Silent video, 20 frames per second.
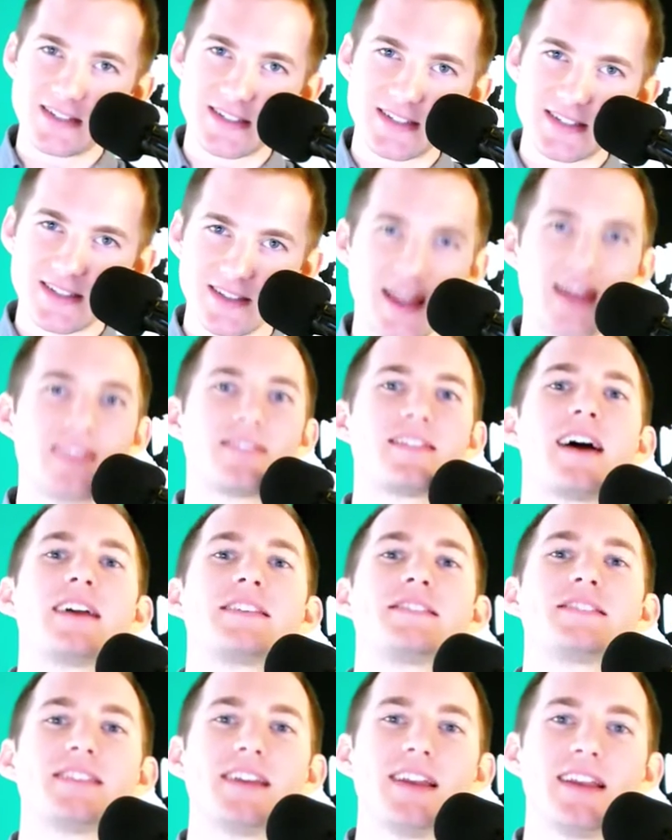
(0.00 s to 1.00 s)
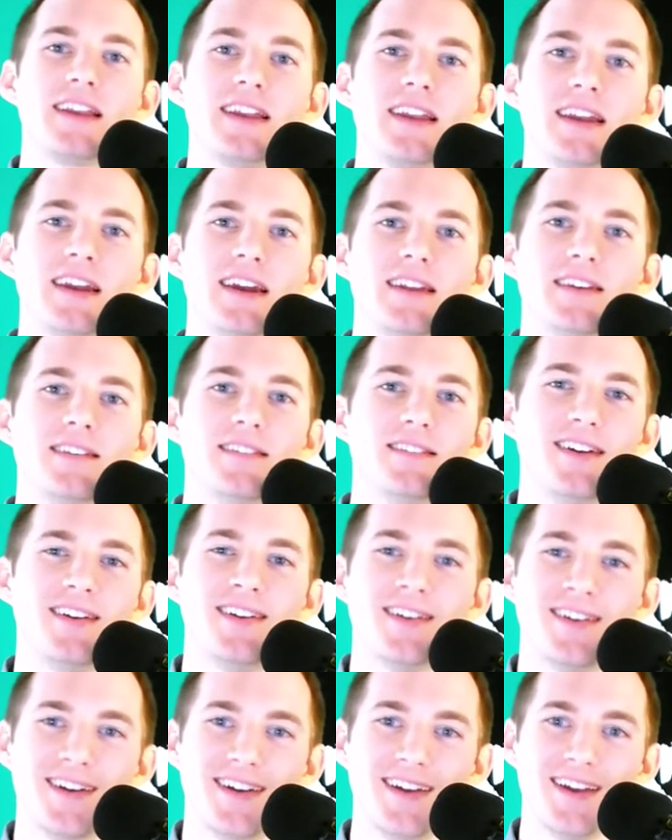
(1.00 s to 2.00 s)
let that sink in.
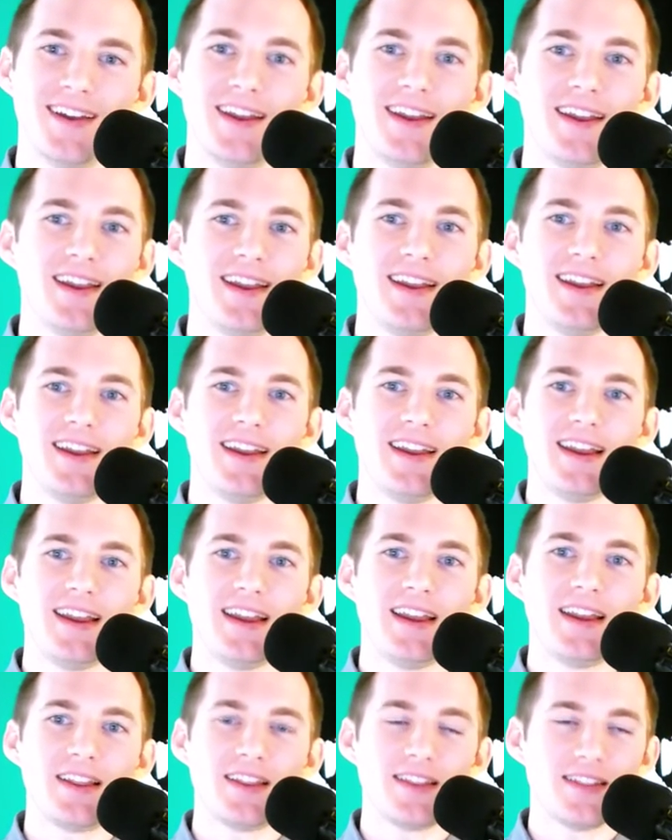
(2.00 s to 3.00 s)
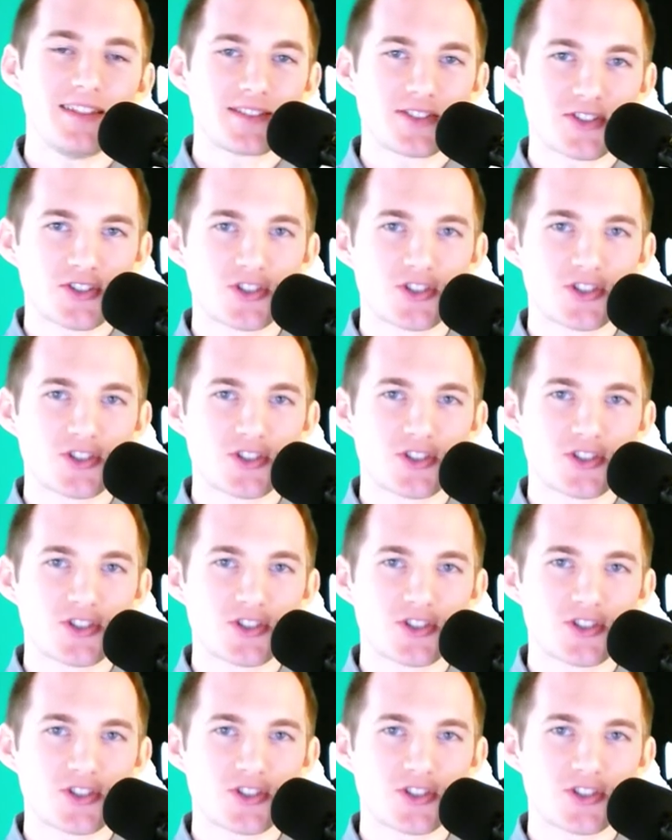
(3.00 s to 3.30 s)
It's